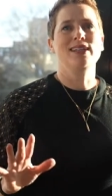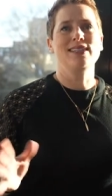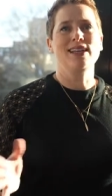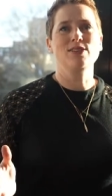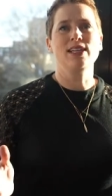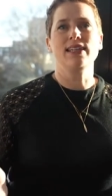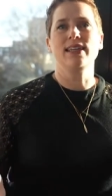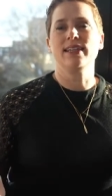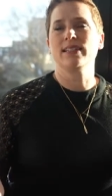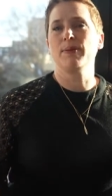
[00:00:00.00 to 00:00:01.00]
it sounds like
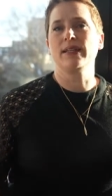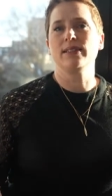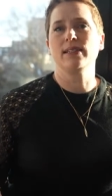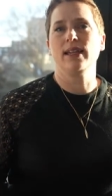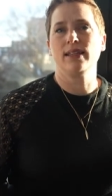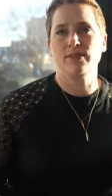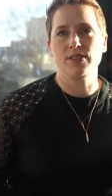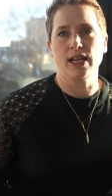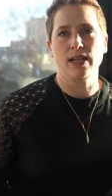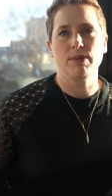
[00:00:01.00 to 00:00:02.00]
the expected length of
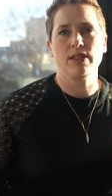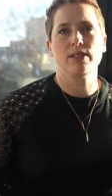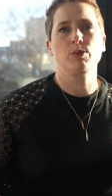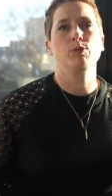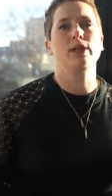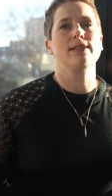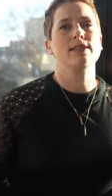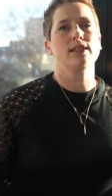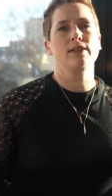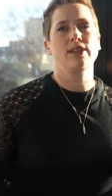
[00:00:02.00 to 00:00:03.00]
time that someone plans
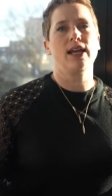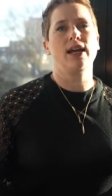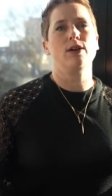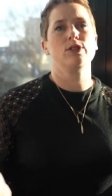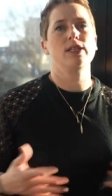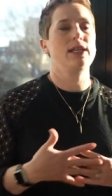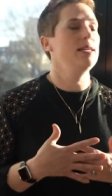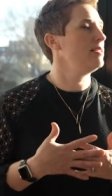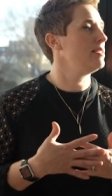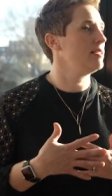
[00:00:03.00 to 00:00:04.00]
to live in the house
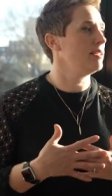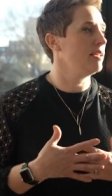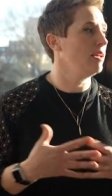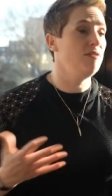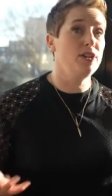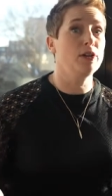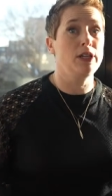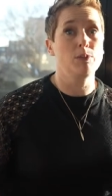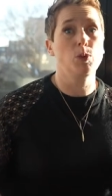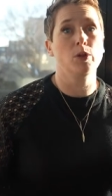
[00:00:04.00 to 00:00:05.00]
is a
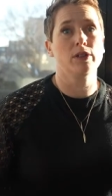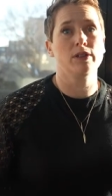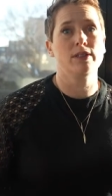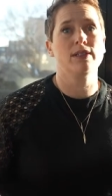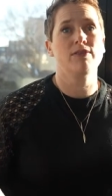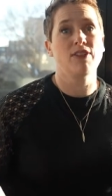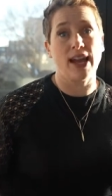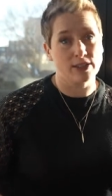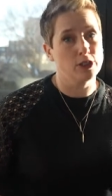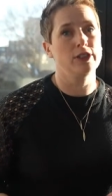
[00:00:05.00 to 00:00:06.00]
very important
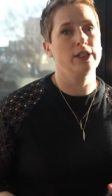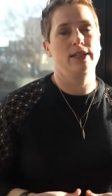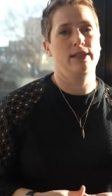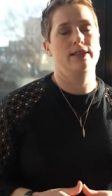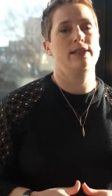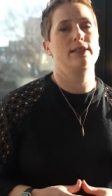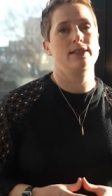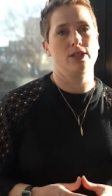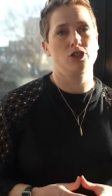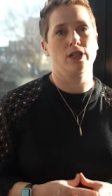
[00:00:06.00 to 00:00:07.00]
factor in this
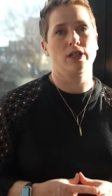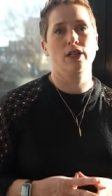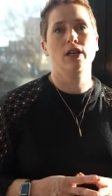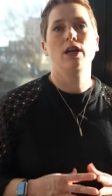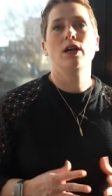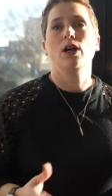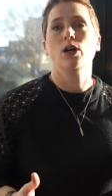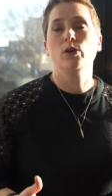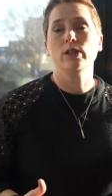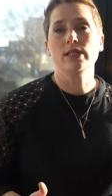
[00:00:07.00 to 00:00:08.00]
decision.
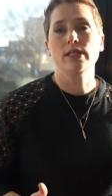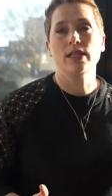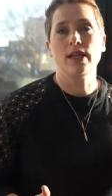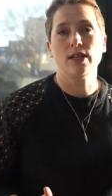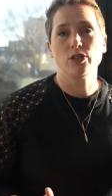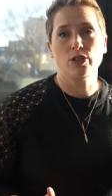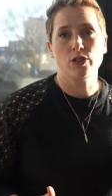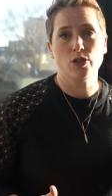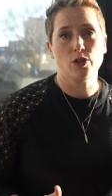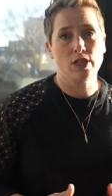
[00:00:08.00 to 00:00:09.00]
According to the National
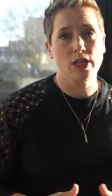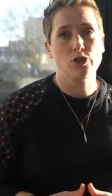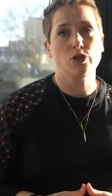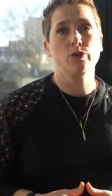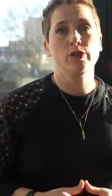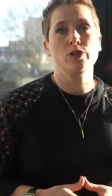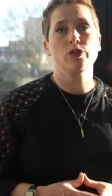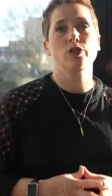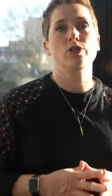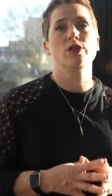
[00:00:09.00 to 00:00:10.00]
Association of
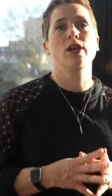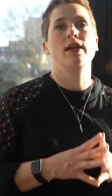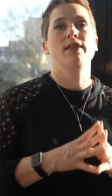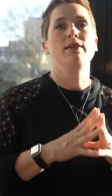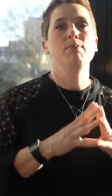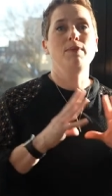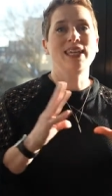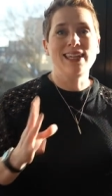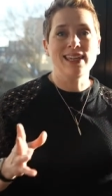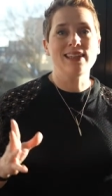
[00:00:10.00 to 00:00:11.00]
Realtors, the
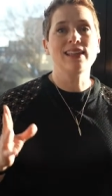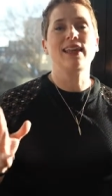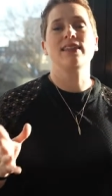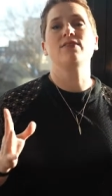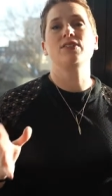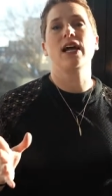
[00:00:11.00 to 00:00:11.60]
median length of